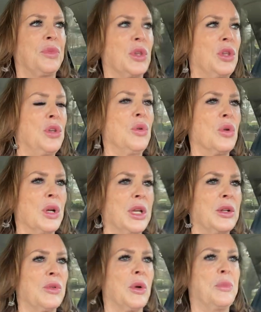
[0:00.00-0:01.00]
your
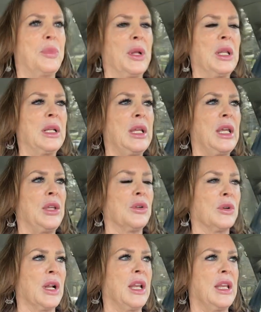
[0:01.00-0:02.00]
inner ability,
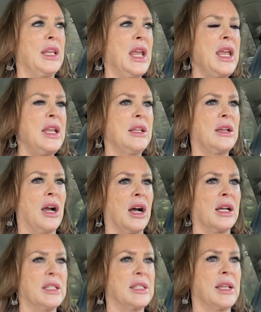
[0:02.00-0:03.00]
your innate
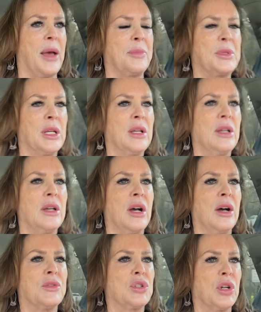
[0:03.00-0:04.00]
concept
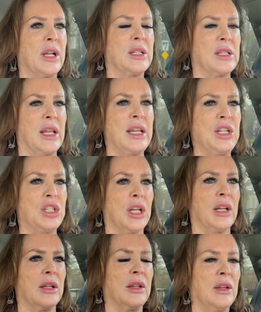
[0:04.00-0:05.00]
of
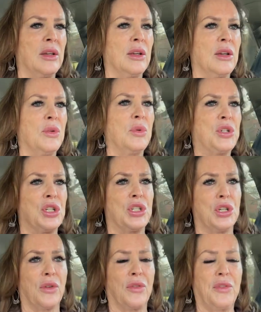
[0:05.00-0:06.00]
translation, which is
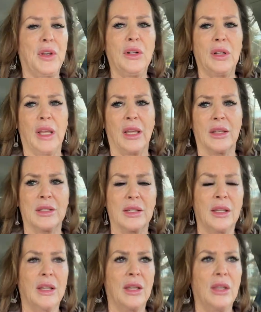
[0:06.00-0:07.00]
your feelings,
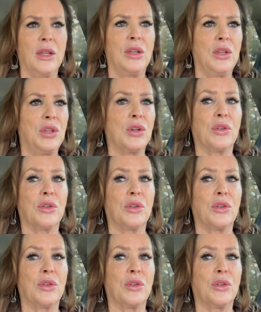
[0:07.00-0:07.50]
you're